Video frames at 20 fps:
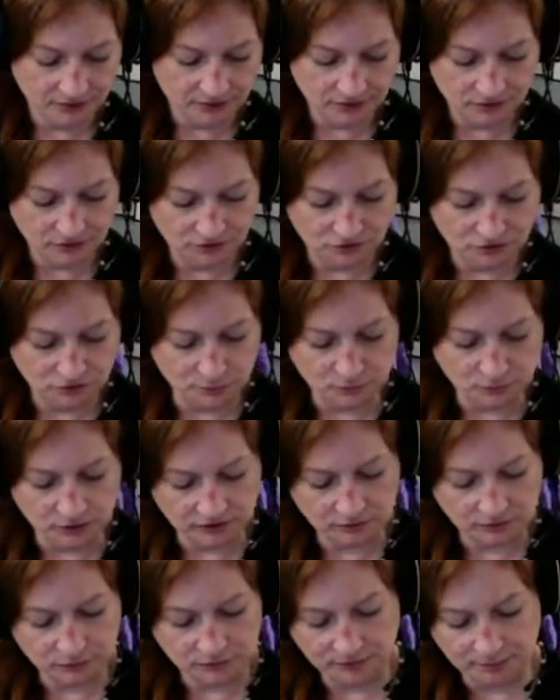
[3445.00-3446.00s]

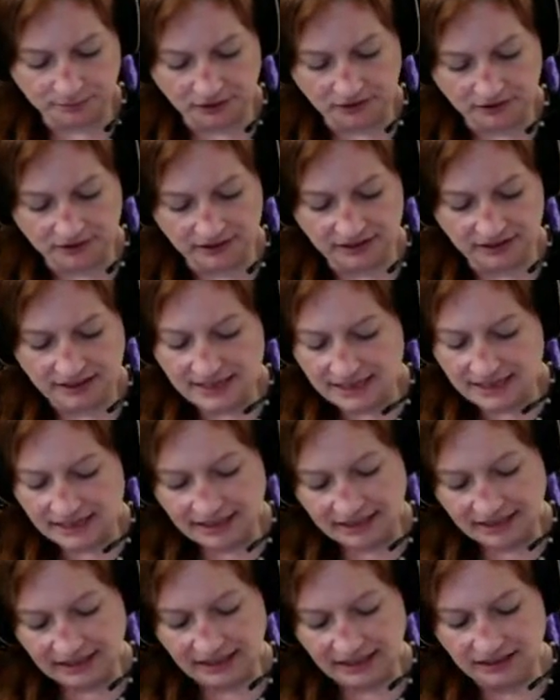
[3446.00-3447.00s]
Zumwalt responded,
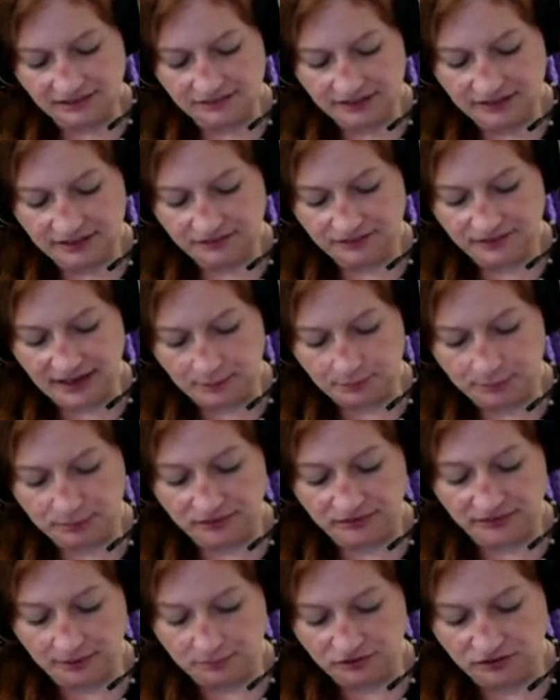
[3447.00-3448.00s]
even if that
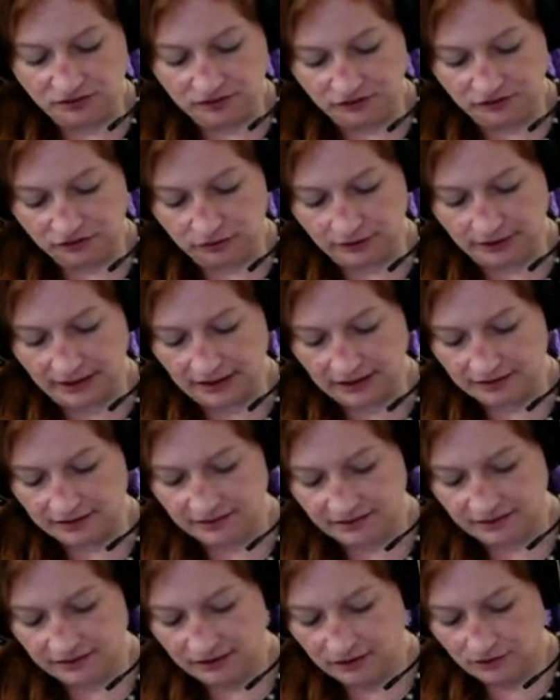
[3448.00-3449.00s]
presumption is correct,
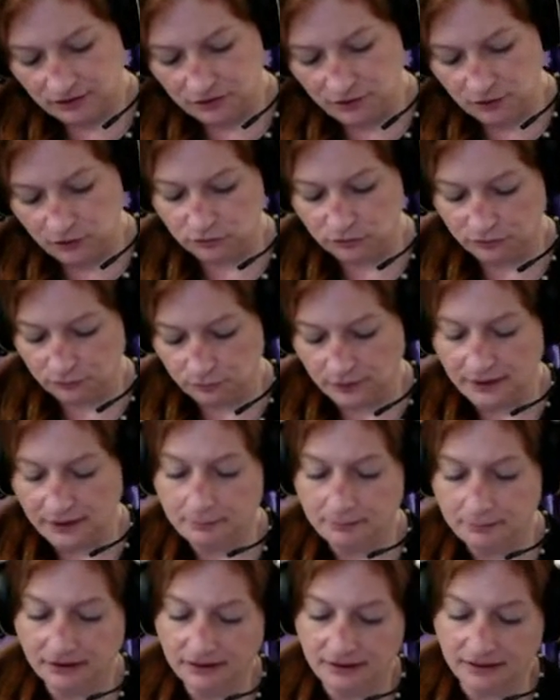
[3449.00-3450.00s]
those 1
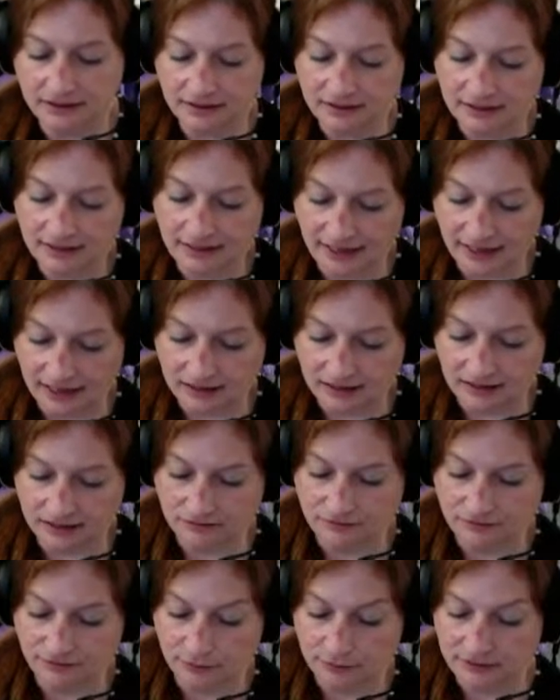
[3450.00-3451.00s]
million can
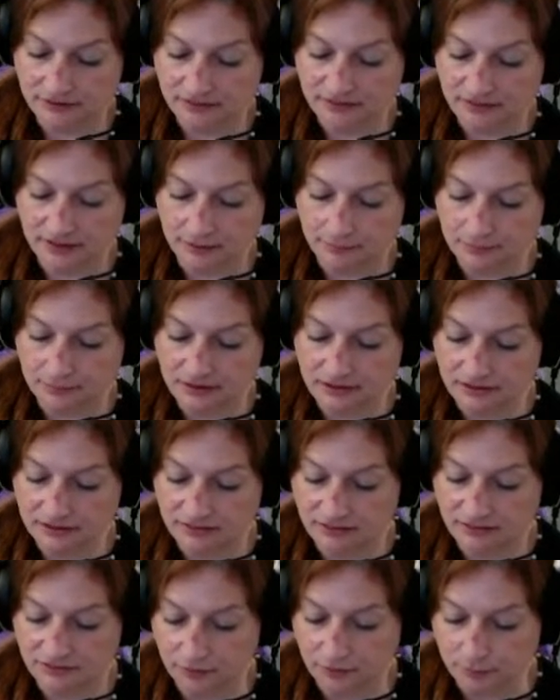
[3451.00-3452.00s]
influence the
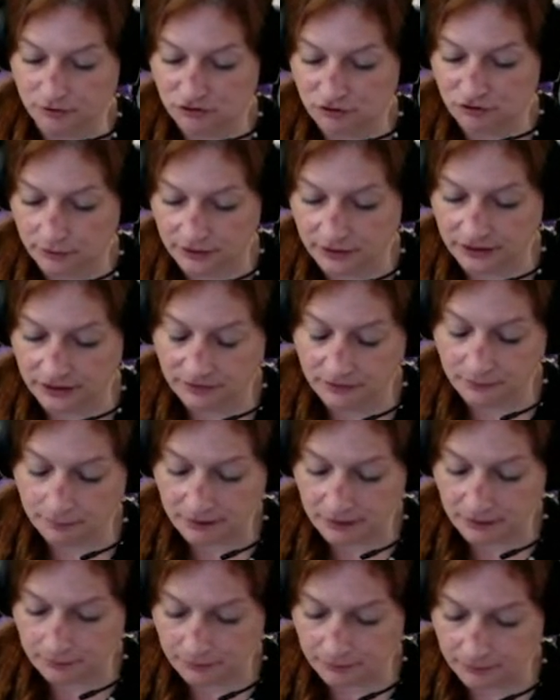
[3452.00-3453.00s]
opinions of the majority of the
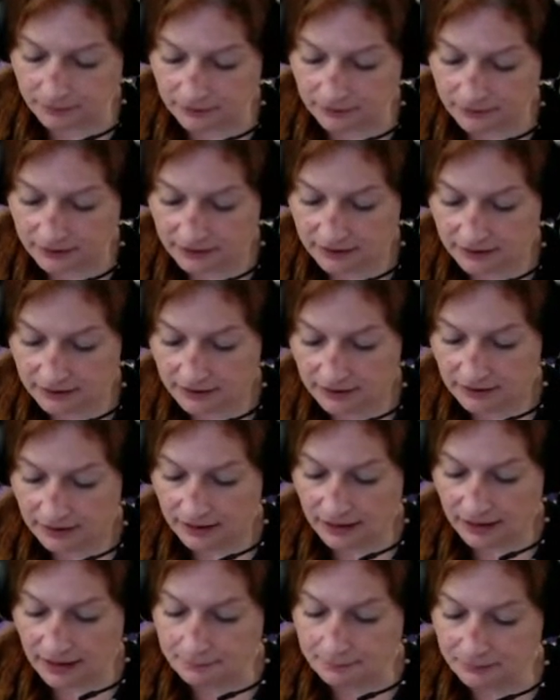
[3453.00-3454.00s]
people.
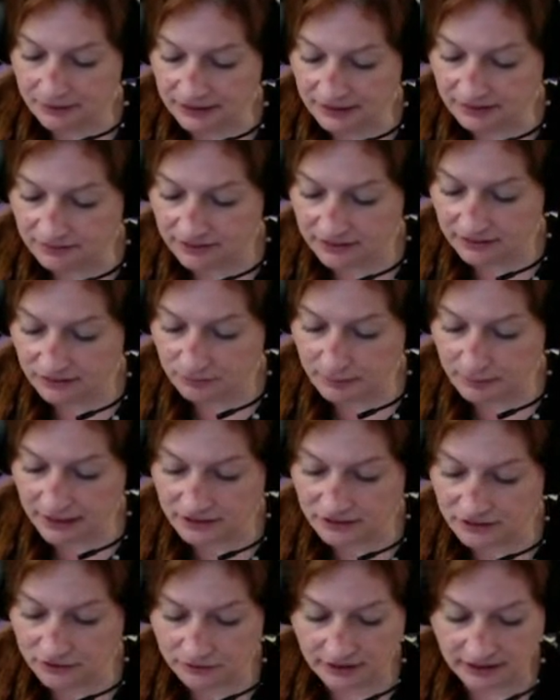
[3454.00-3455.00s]
I believe it is my
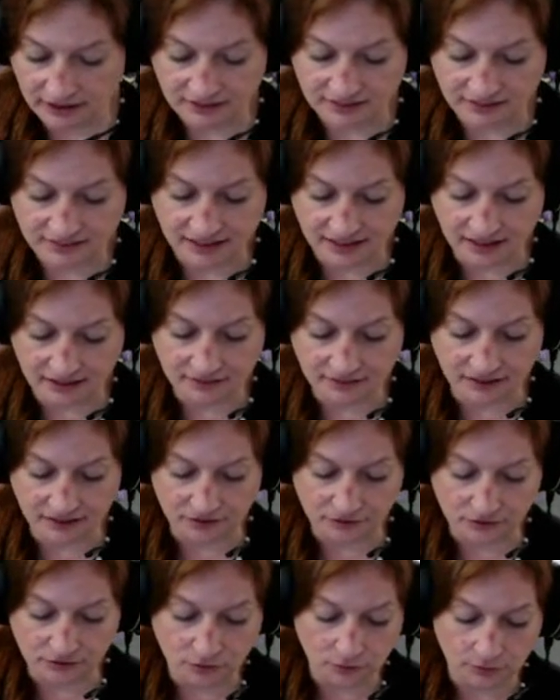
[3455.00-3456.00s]
duty to take the
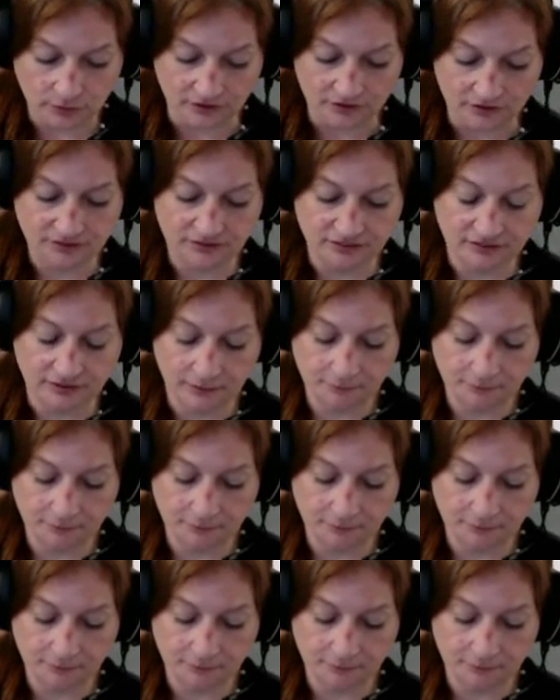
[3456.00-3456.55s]
other course.